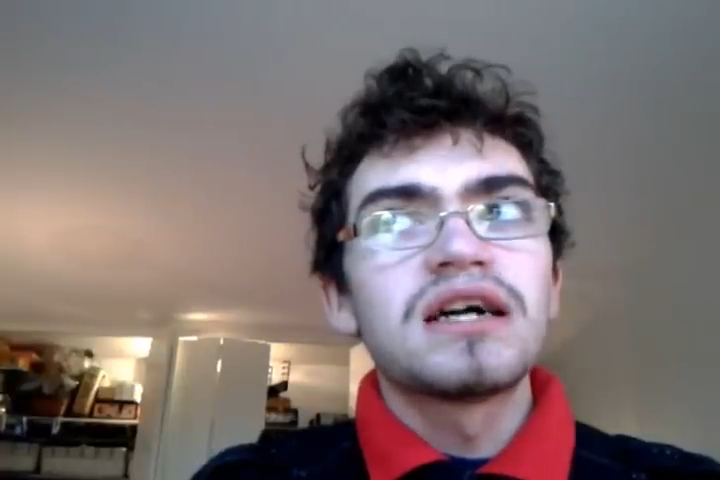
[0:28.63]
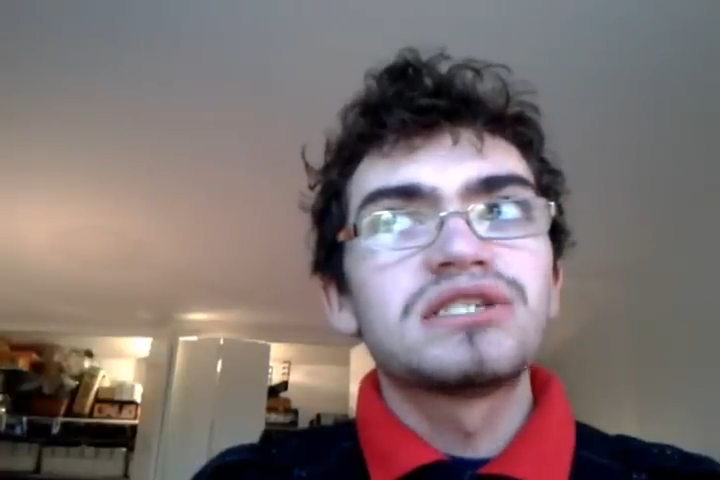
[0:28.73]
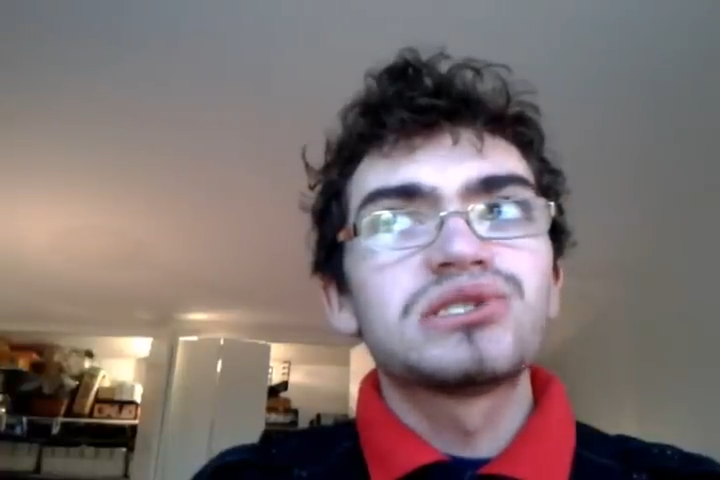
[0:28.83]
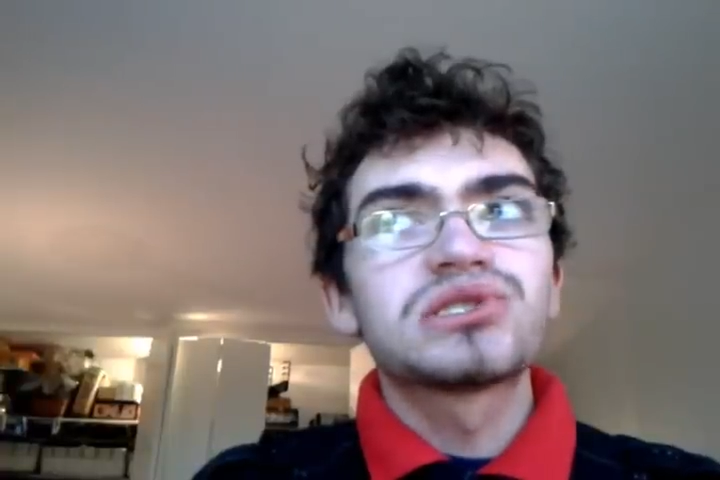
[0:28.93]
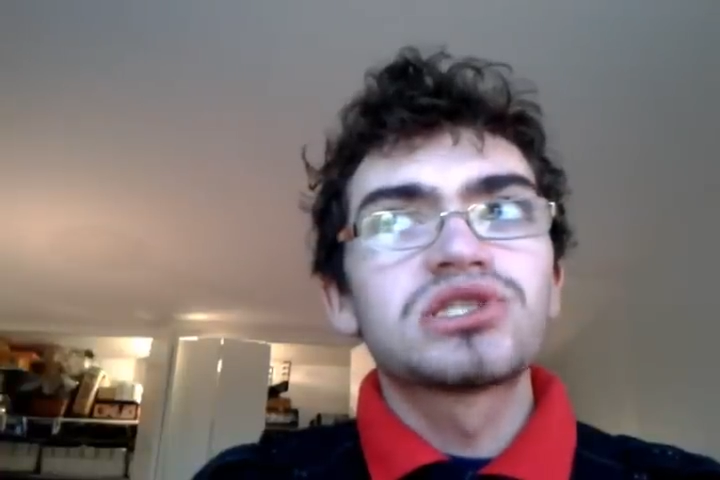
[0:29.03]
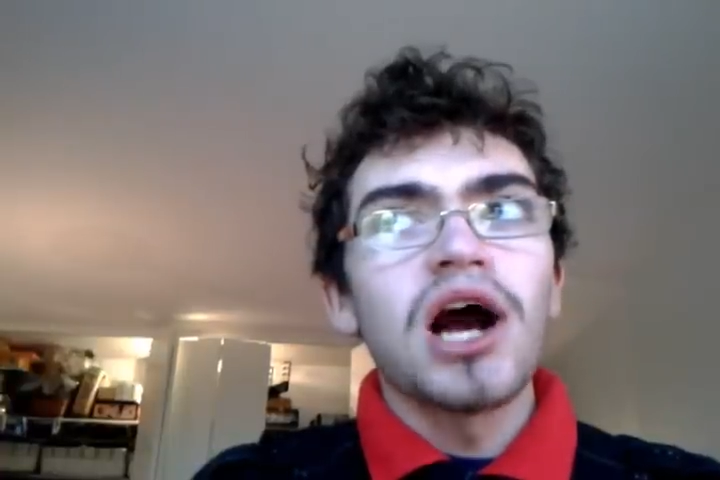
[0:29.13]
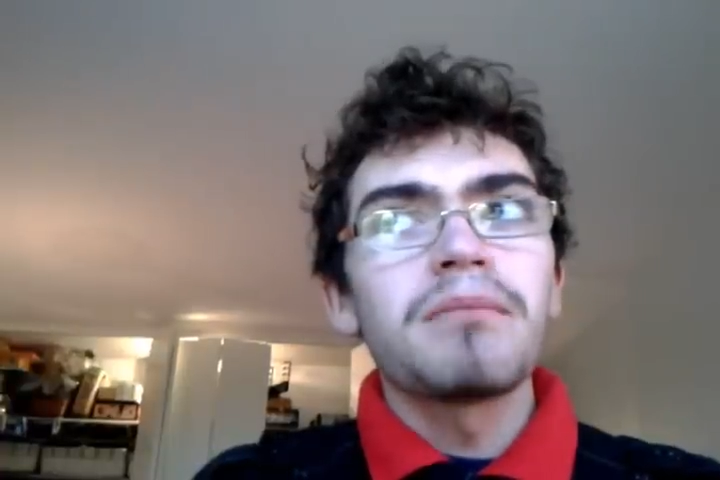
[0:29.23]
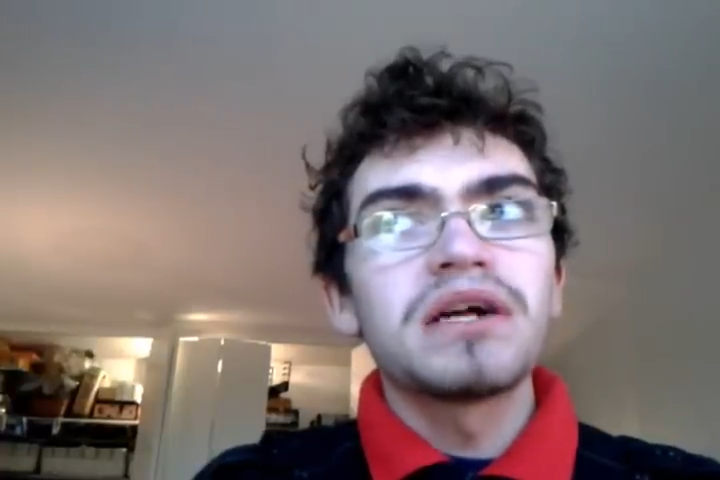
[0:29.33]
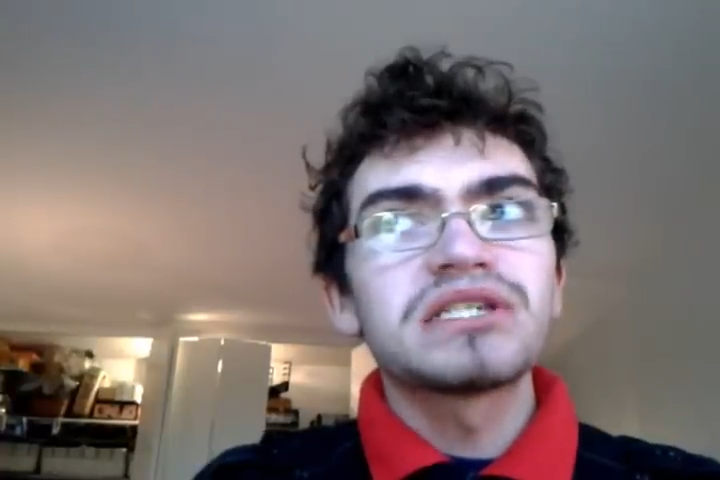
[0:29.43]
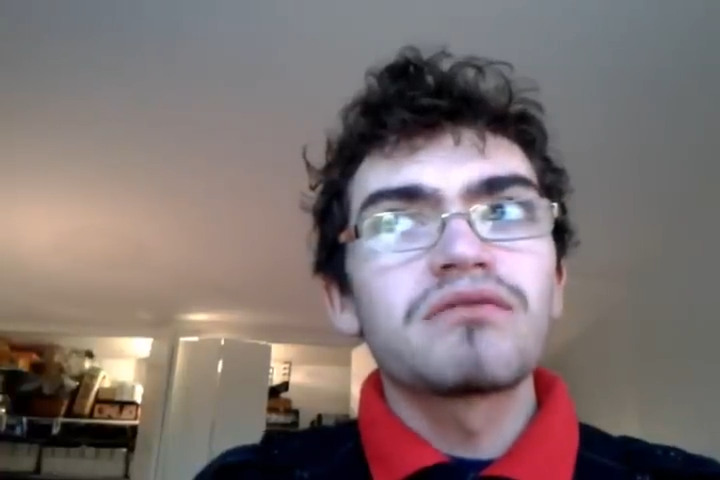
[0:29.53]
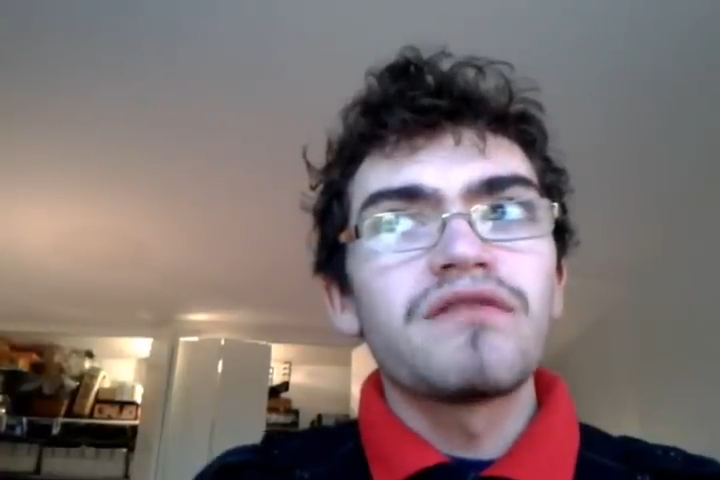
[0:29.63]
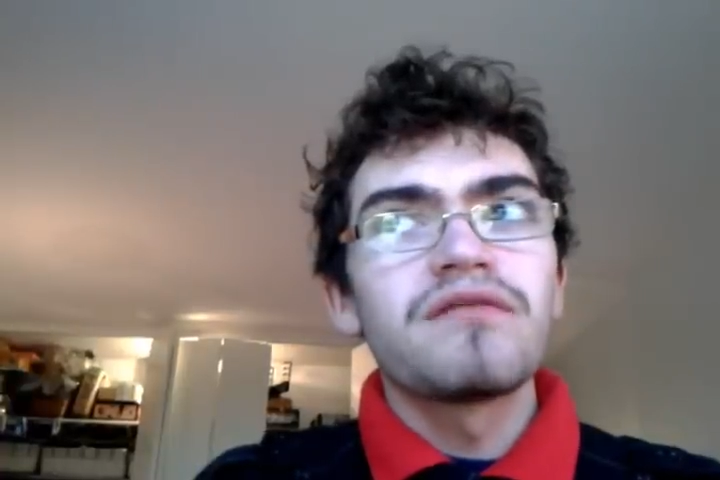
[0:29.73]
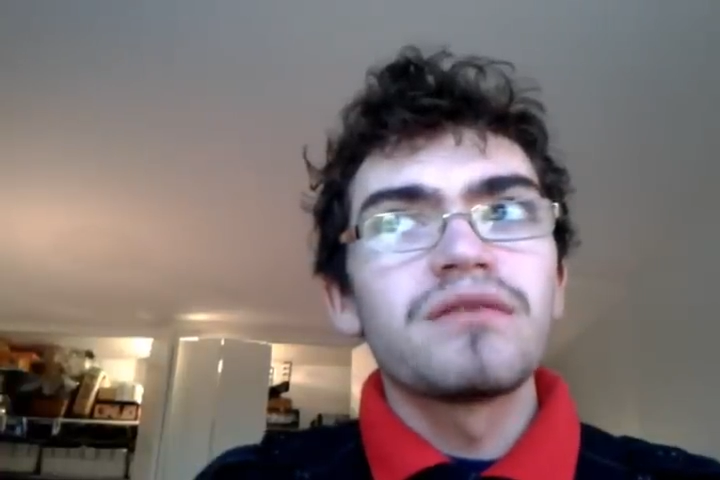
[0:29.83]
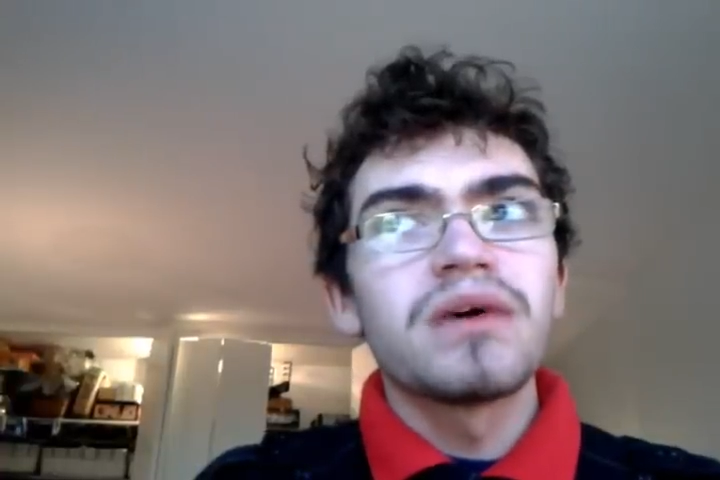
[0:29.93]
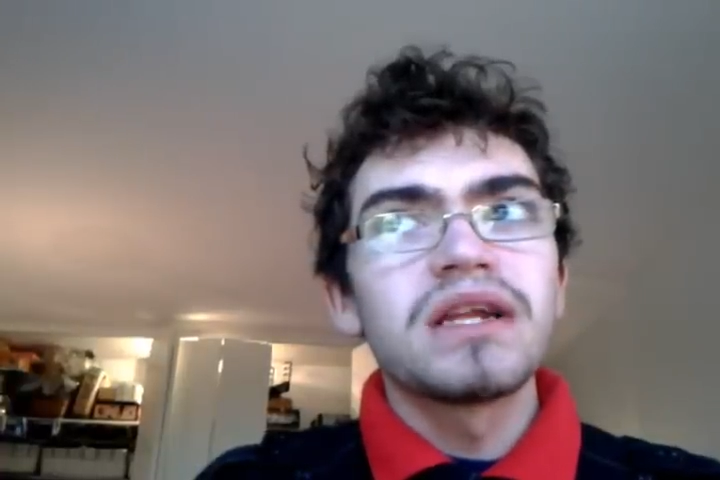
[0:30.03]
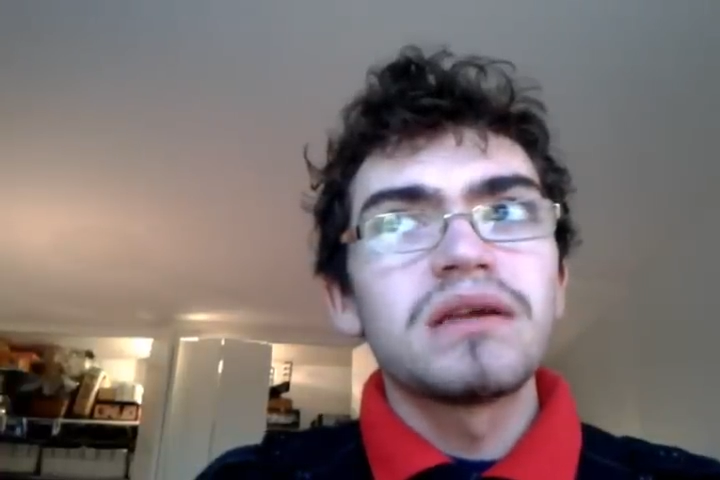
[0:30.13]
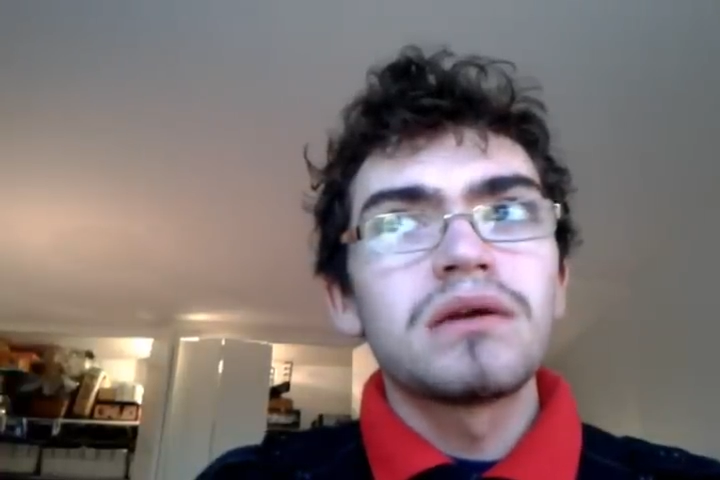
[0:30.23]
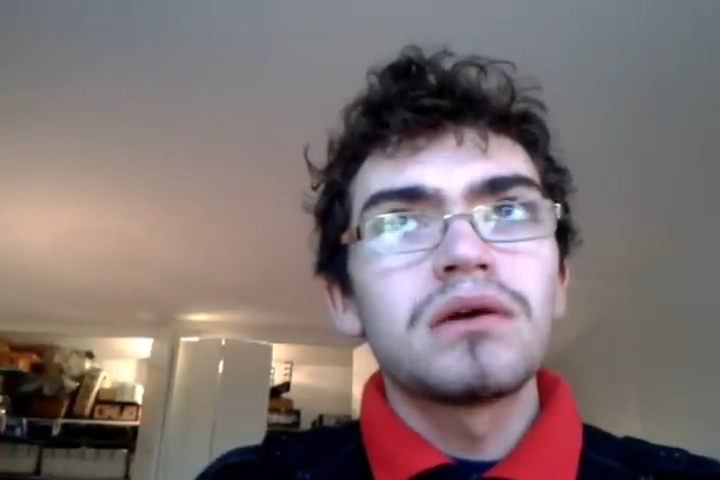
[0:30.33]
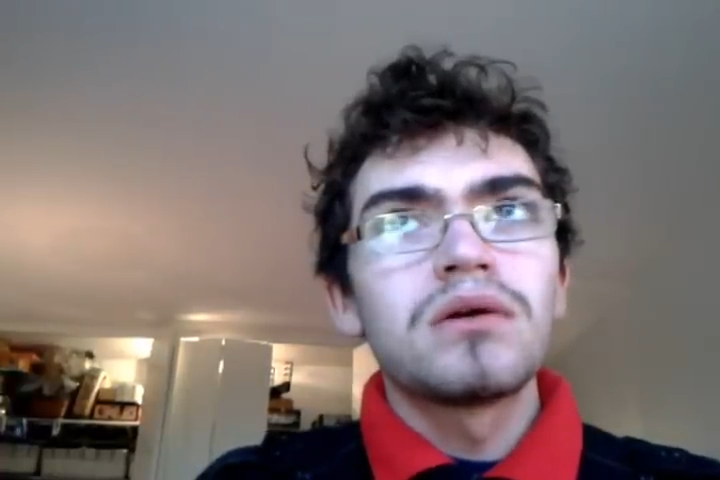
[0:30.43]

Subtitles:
Stop messing with everybody.